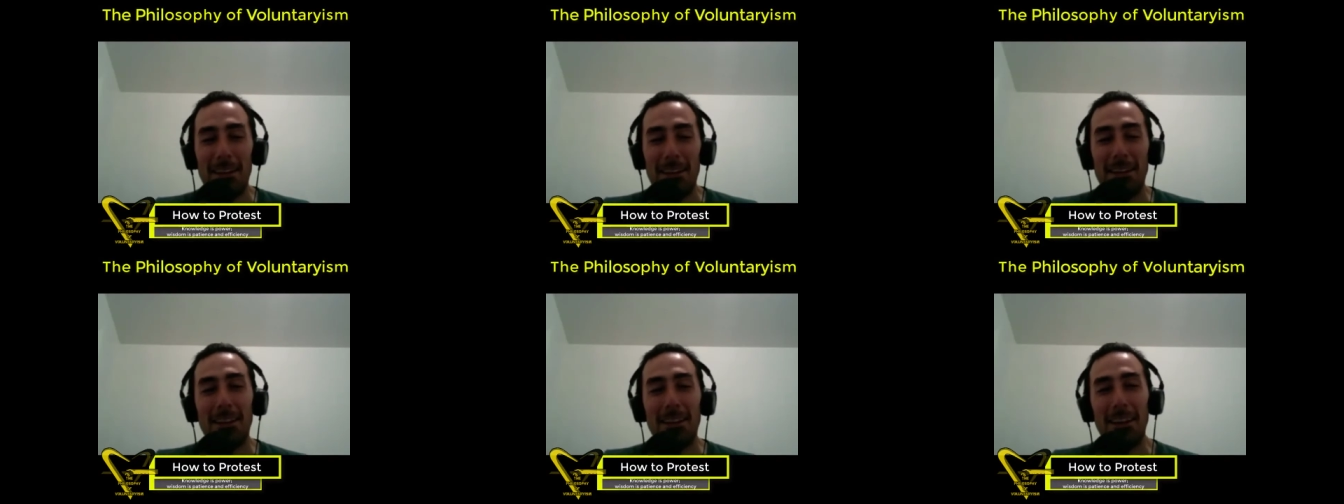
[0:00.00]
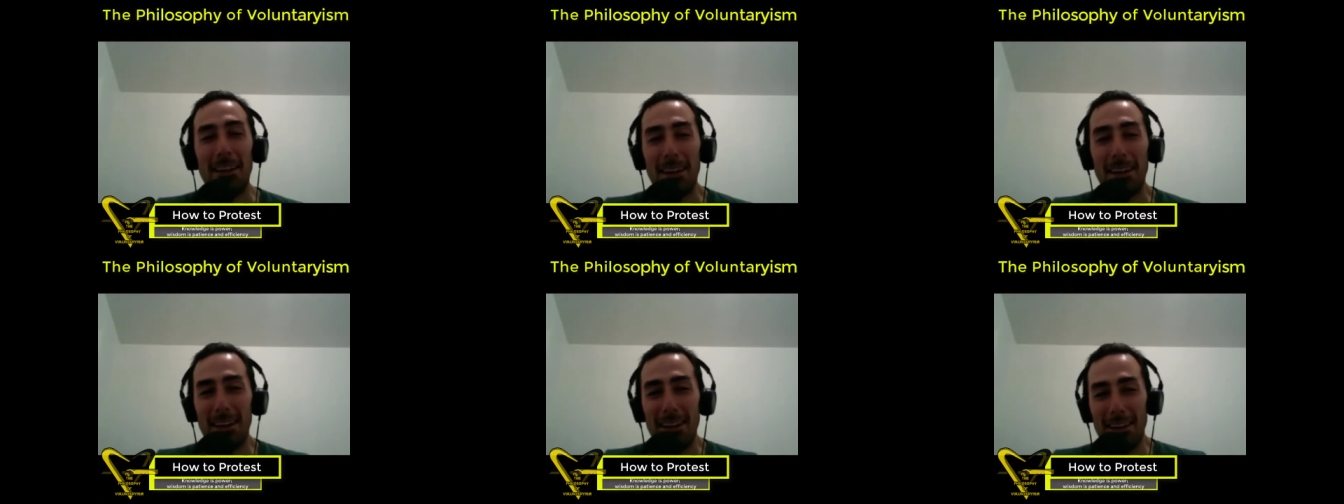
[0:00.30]

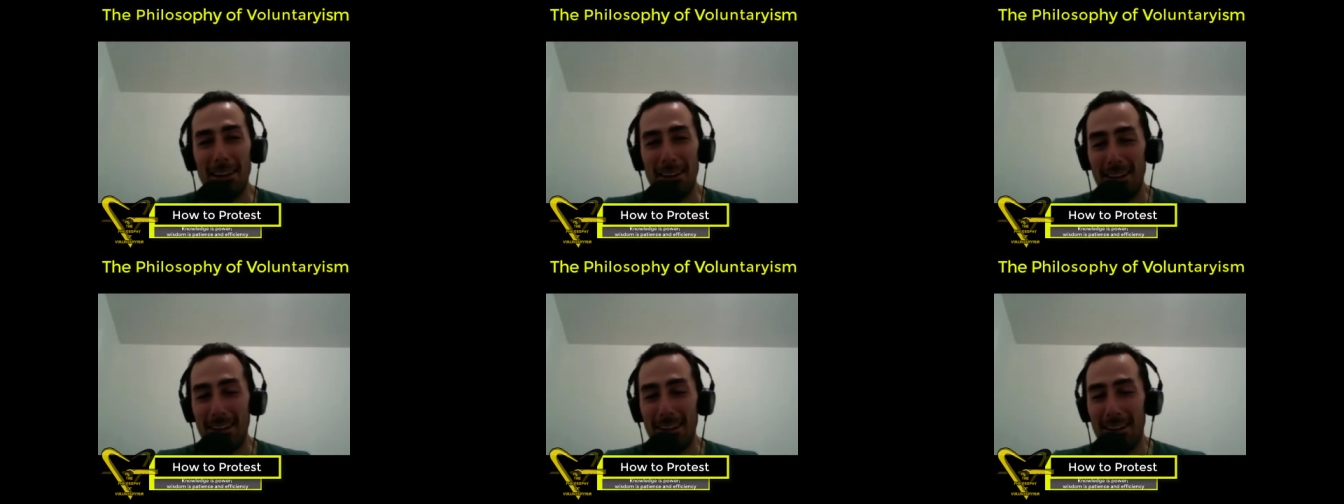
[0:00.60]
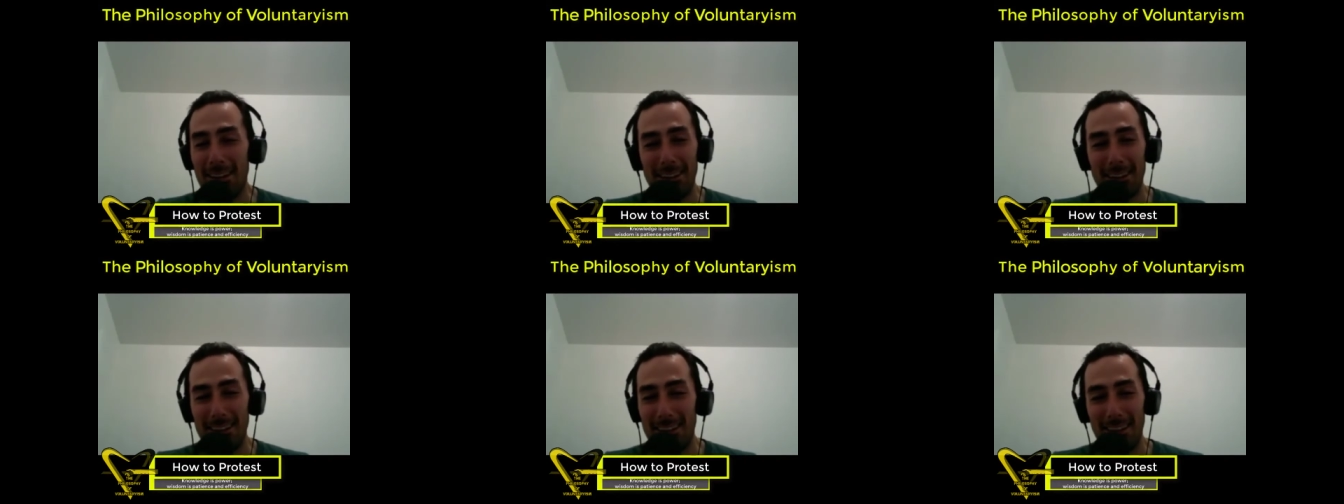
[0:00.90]
Yeah.
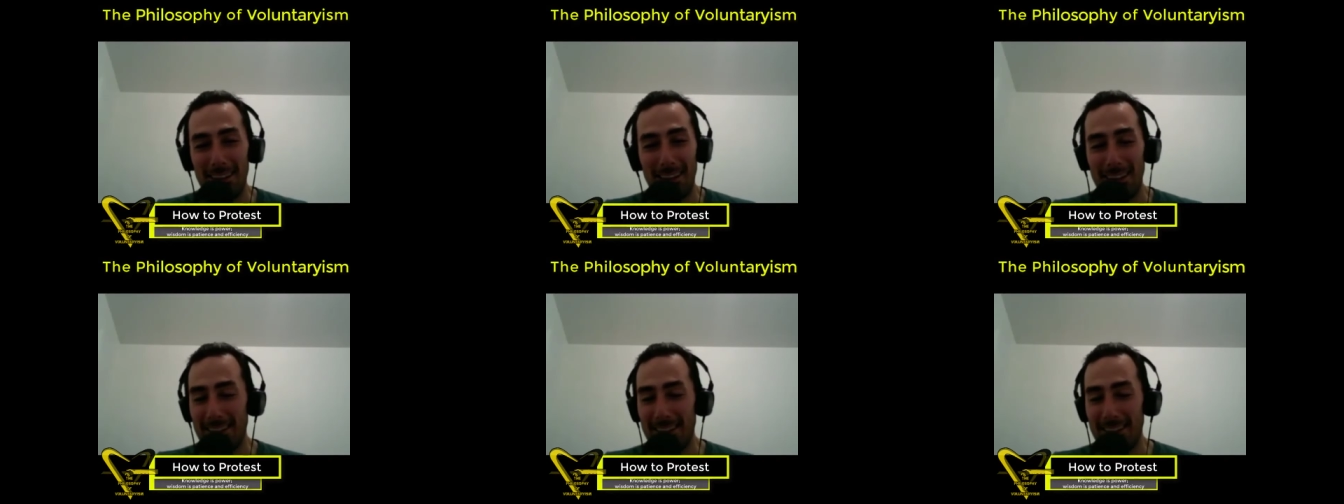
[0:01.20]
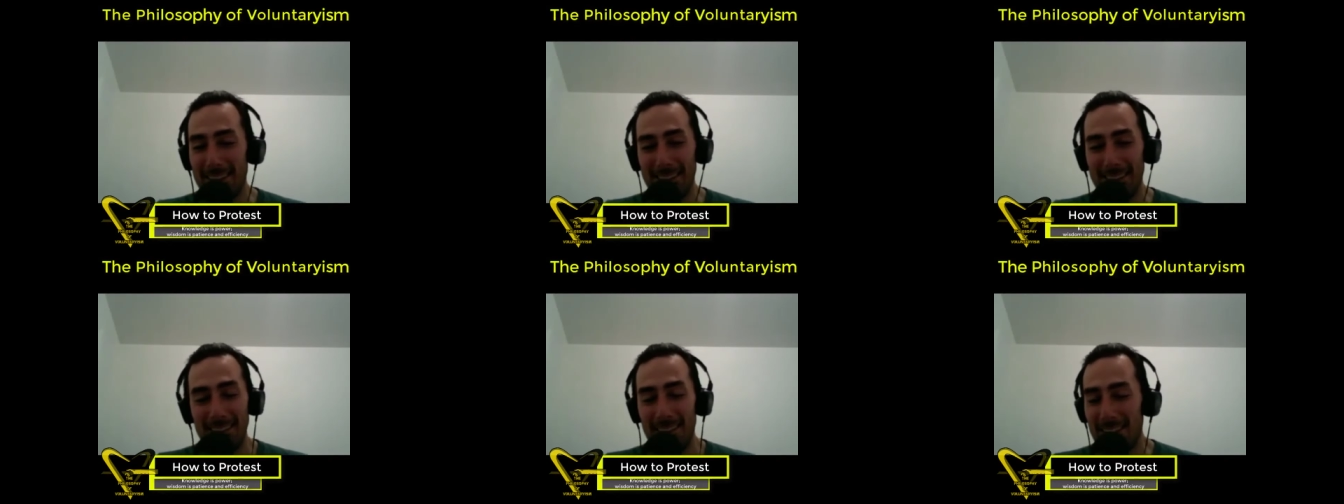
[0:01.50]

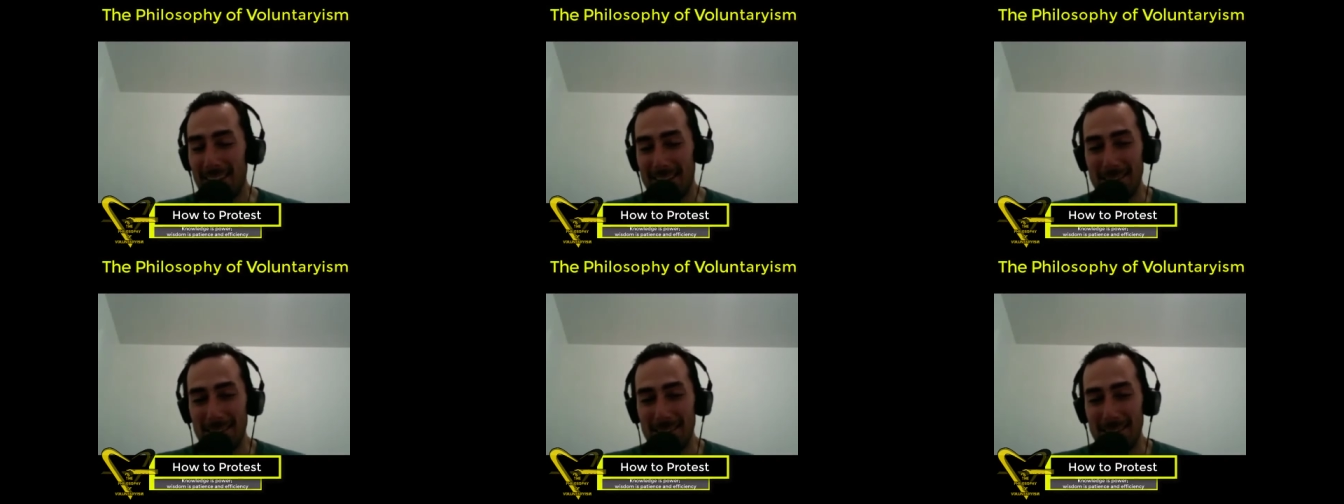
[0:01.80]
And yeah,